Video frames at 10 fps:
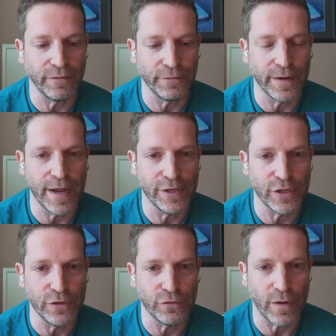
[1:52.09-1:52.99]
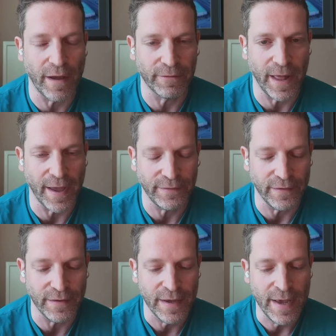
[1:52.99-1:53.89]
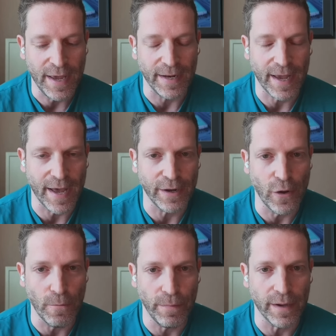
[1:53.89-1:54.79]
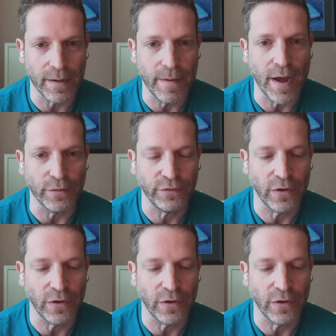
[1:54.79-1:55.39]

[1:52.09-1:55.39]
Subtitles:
the free agent draft class and kind of go pick them out.